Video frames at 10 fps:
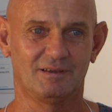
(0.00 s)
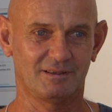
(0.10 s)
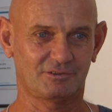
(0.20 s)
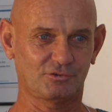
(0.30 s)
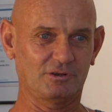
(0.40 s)

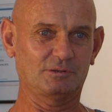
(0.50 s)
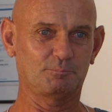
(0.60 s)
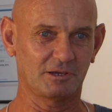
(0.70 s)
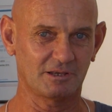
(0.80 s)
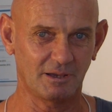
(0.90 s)
And I tried to
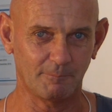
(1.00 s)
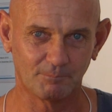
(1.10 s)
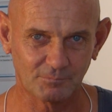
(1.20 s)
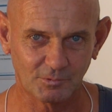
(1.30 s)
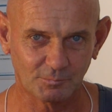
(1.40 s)
pick it
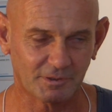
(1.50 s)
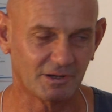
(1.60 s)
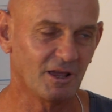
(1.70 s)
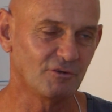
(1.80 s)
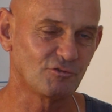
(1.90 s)
up. It's like
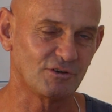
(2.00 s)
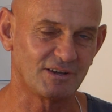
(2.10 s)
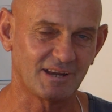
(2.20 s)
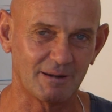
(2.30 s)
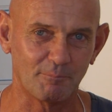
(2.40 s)

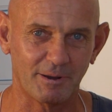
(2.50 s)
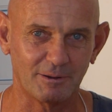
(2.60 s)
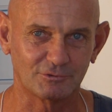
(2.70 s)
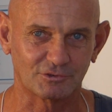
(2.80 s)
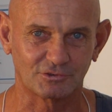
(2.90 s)
110
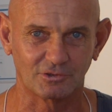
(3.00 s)
pounds of